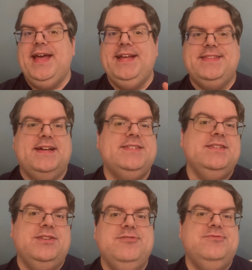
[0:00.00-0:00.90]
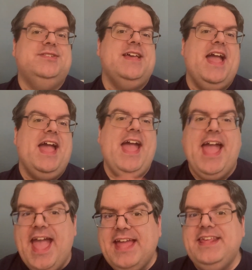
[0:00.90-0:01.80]
It doesn't use
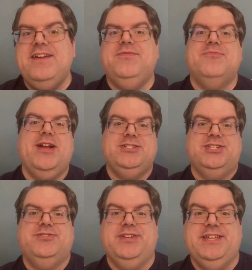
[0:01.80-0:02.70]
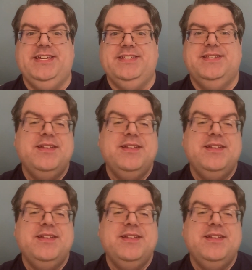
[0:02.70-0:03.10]
any of the registry keys.